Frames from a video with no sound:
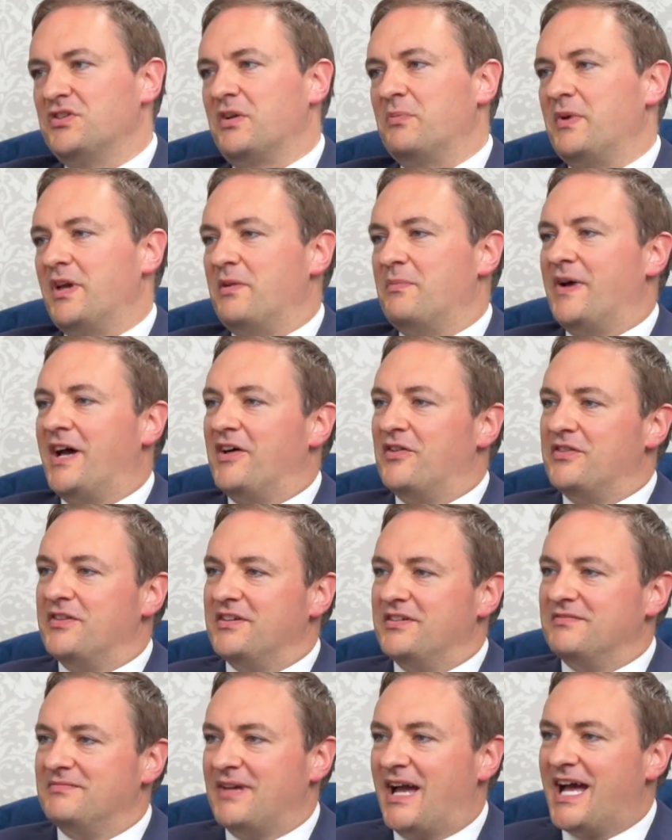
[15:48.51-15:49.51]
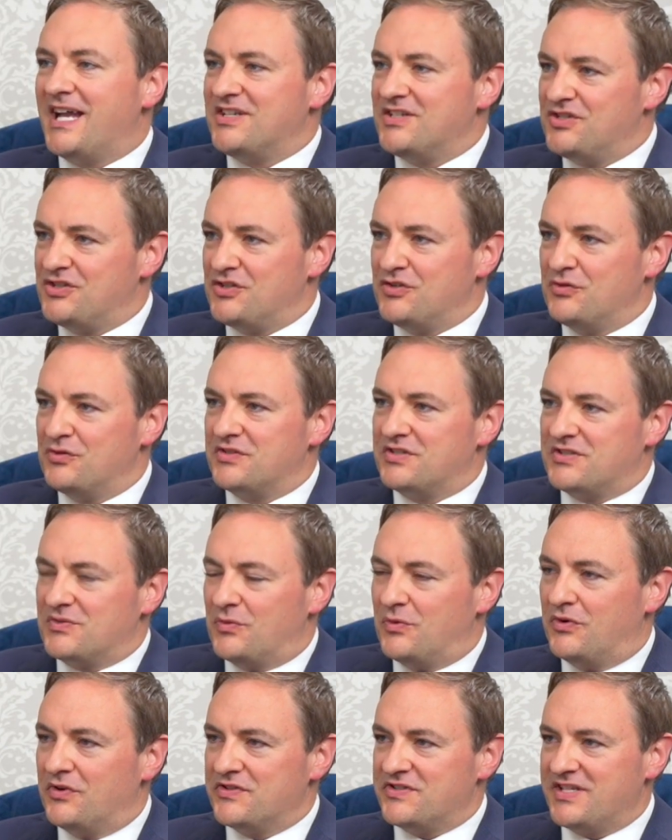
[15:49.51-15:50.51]
a bit about the attitudes
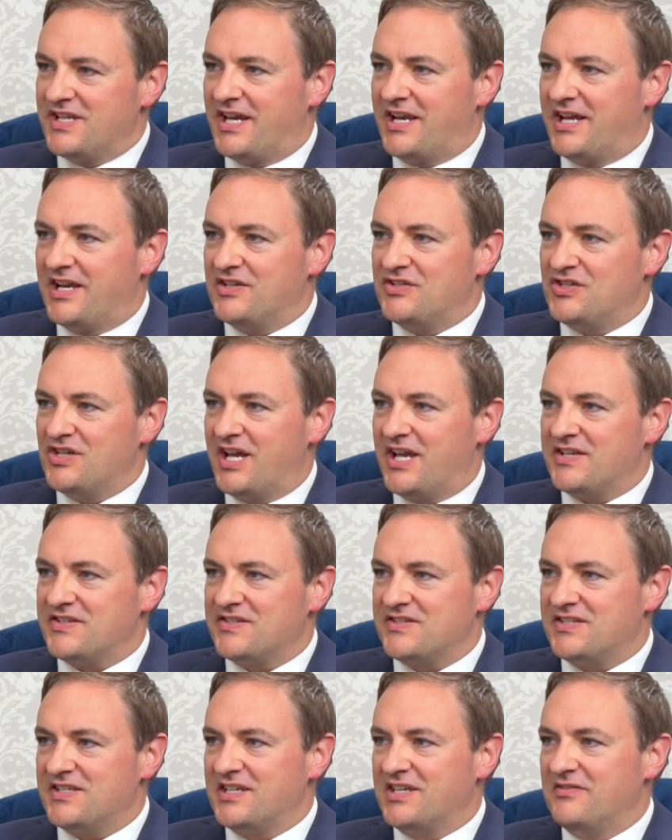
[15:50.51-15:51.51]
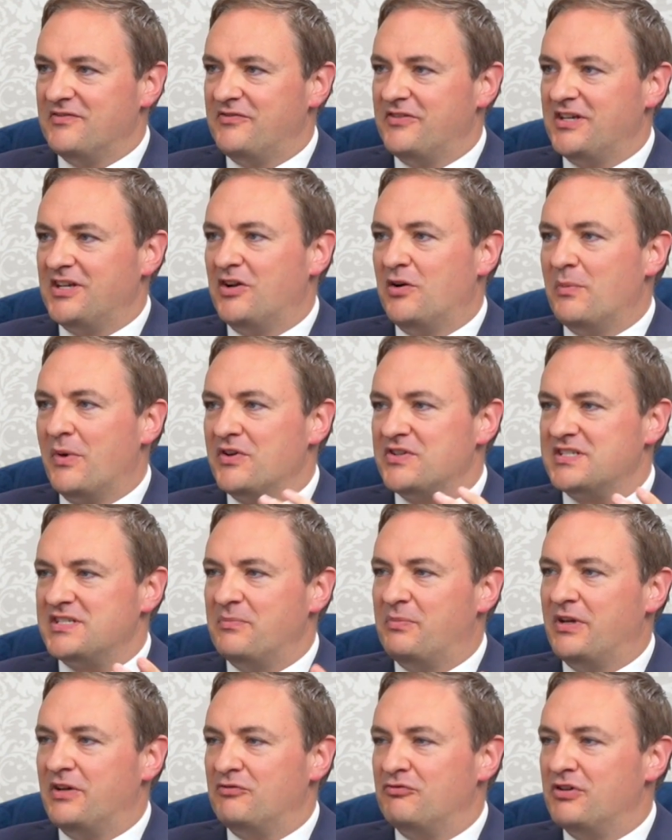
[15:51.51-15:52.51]
towards the NHS, because it can feel almost a
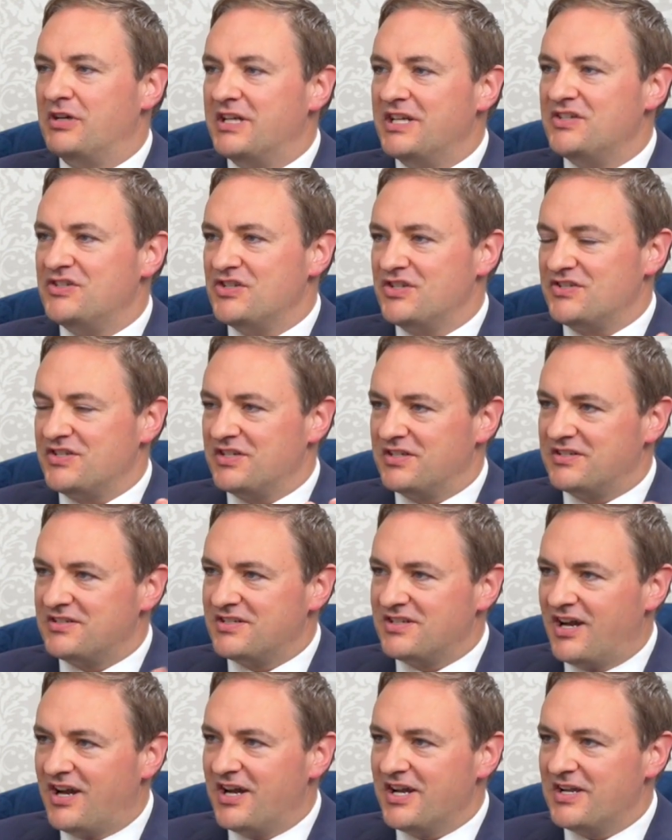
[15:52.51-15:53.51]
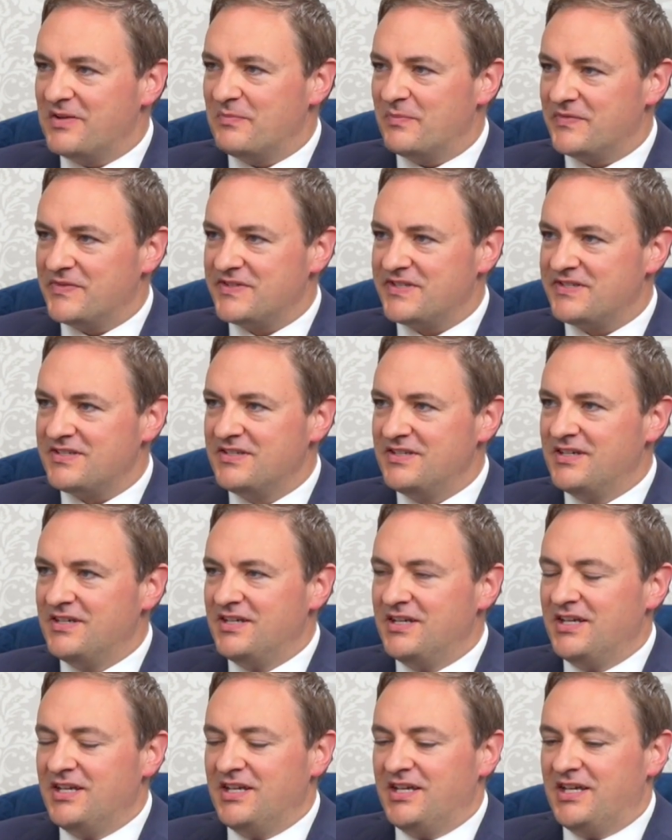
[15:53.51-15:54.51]
bit religious at times.
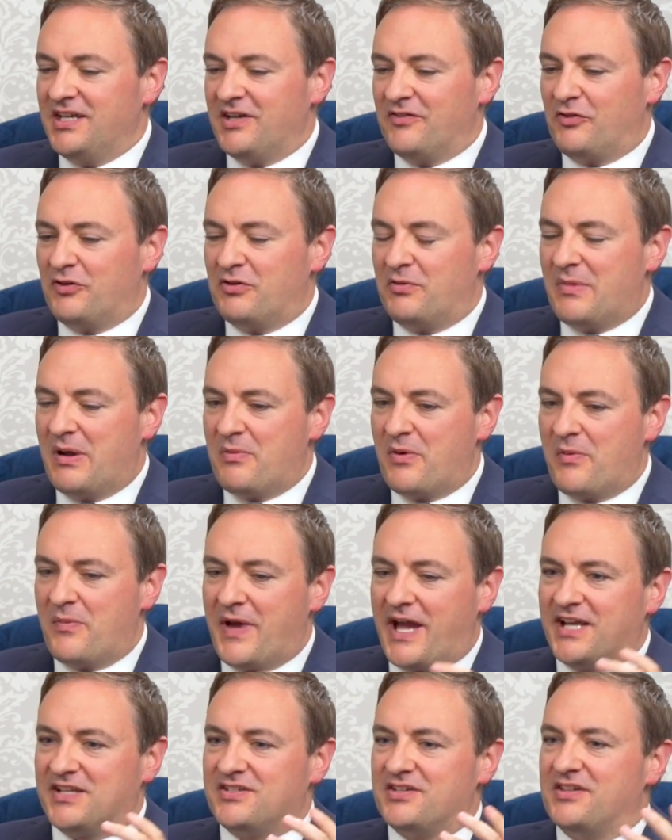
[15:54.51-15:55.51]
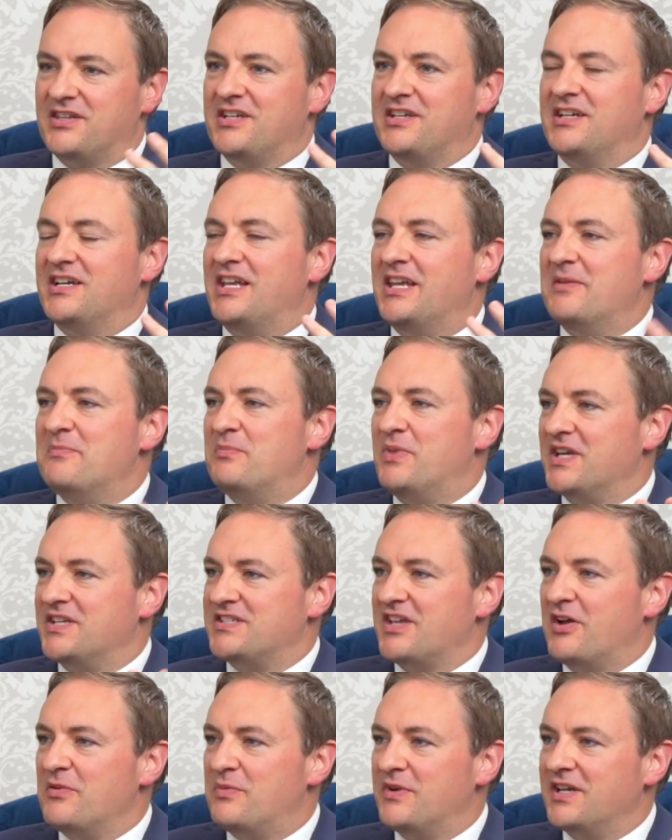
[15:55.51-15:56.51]
If we remember back to the Olympics
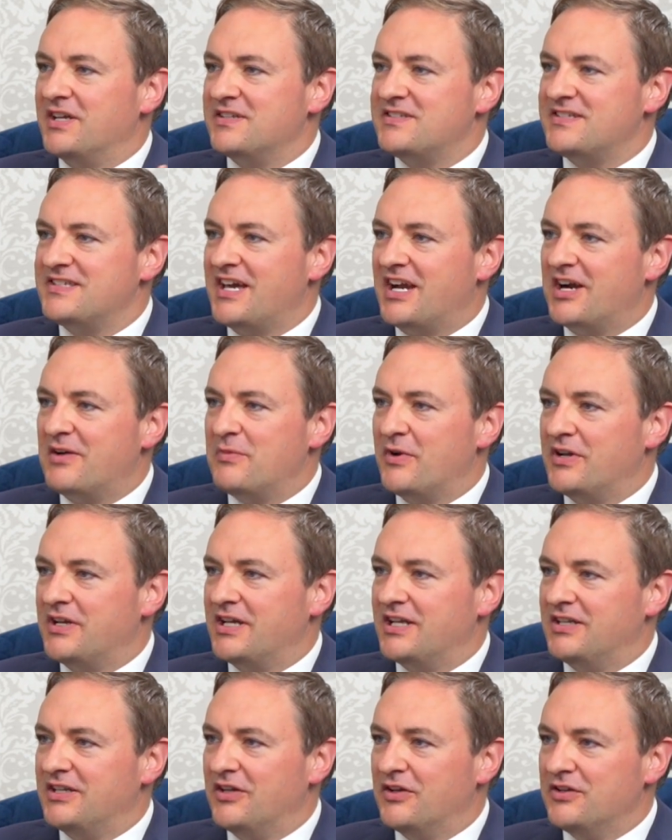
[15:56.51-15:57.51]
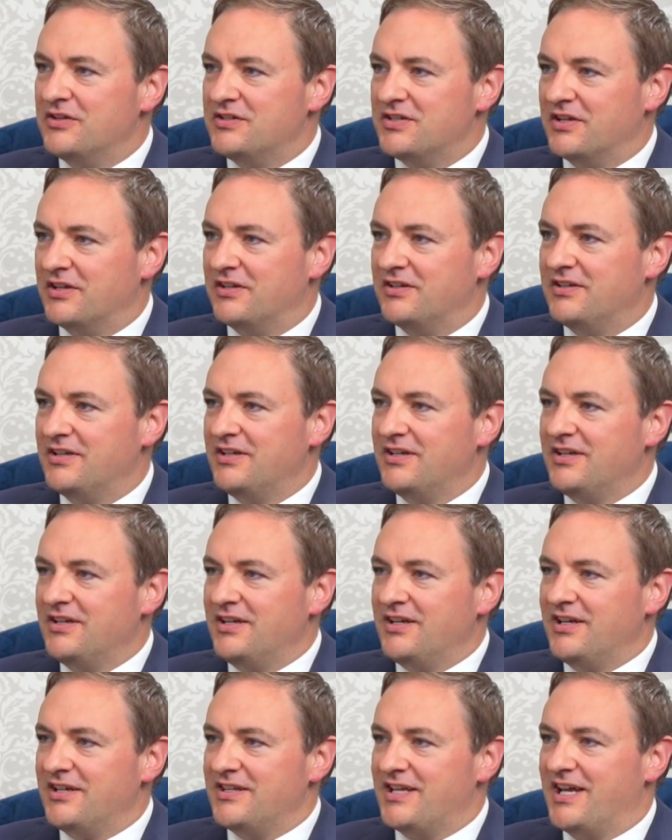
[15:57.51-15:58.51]
opening ceremony in London,
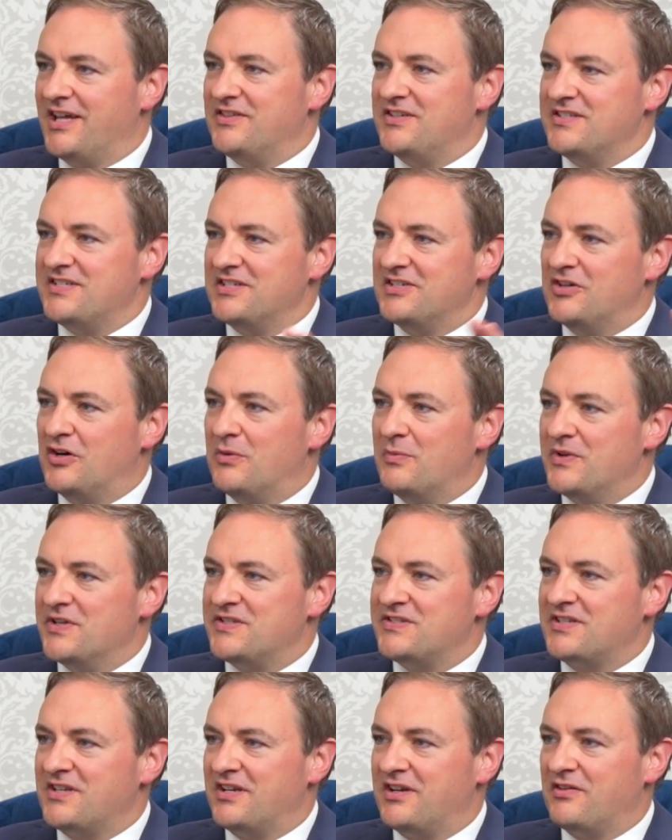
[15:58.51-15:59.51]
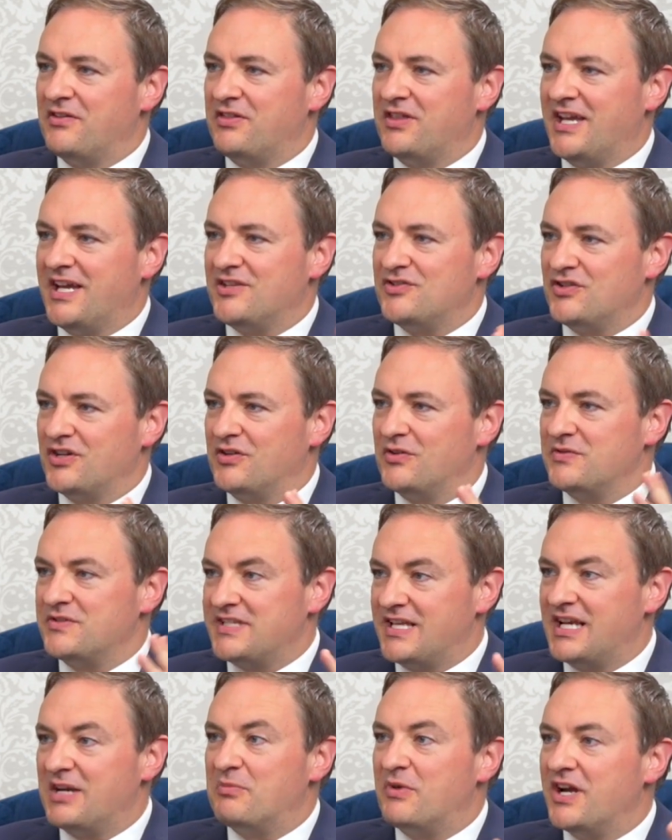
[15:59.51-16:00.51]
and they had this enormous kind of theatrical
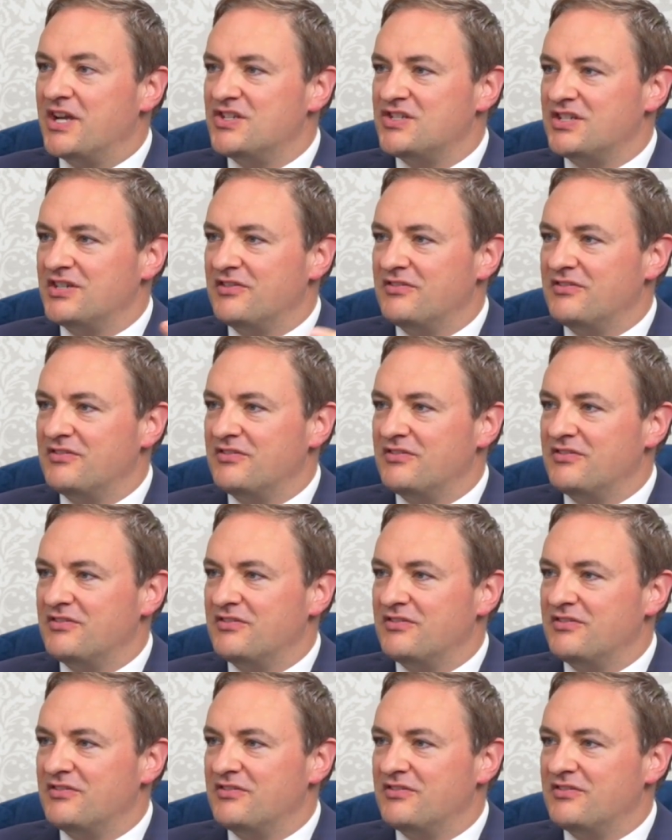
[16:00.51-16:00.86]
celebration of